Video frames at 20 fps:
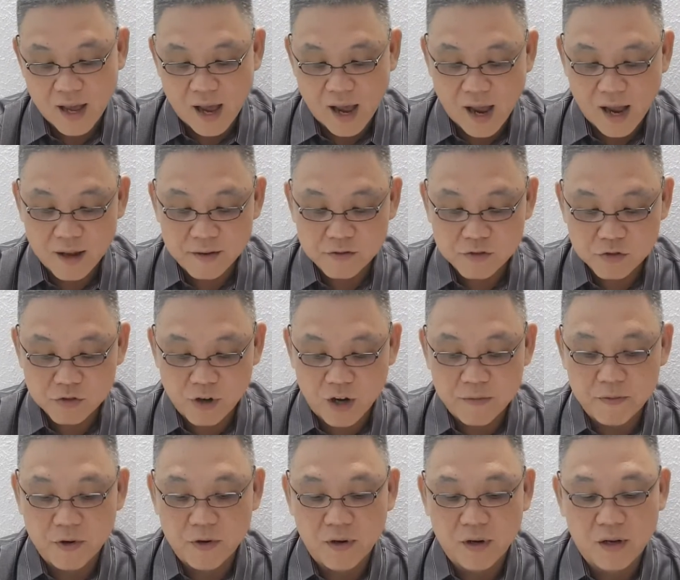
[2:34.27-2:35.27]
and
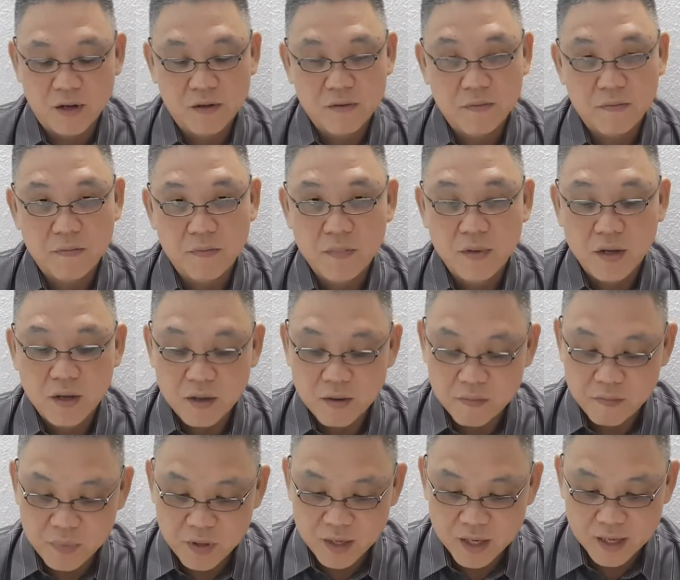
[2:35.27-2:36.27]
tribunal
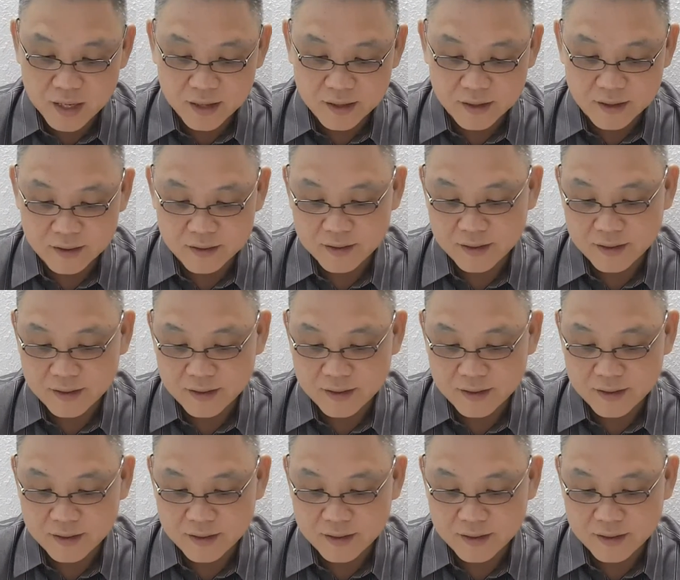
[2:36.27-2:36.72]
be a